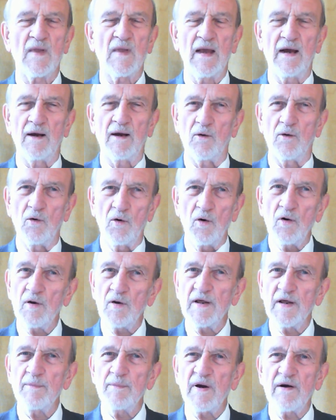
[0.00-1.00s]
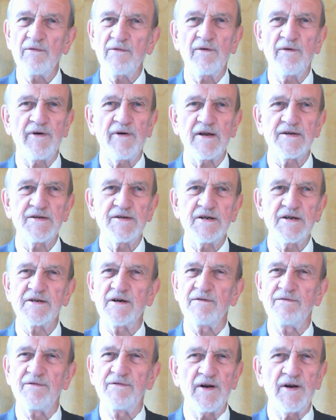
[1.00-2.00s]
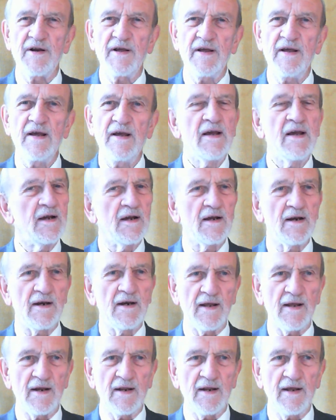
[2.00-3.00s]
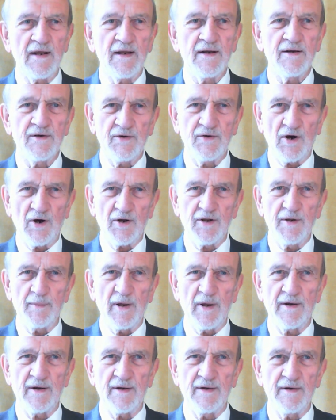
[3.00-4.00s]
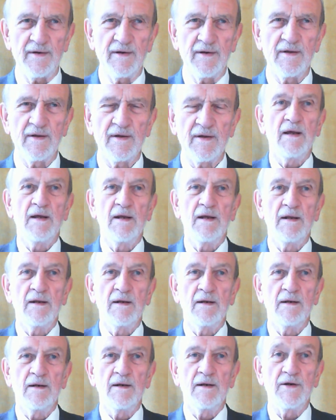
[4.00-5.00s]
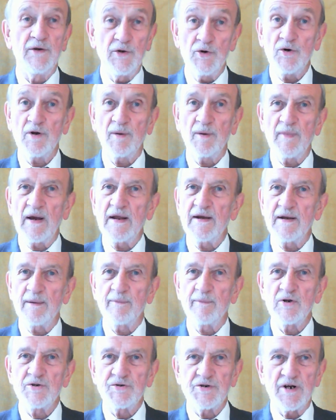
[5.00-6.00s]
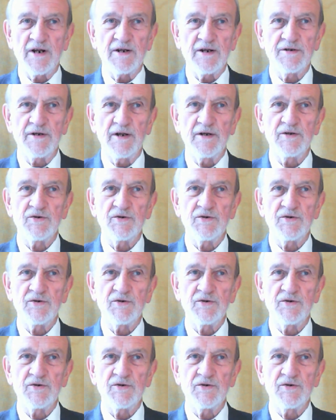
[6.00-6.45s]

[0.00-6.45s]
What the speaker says: Now, all the above offences are very clearly documented. During my demonstration in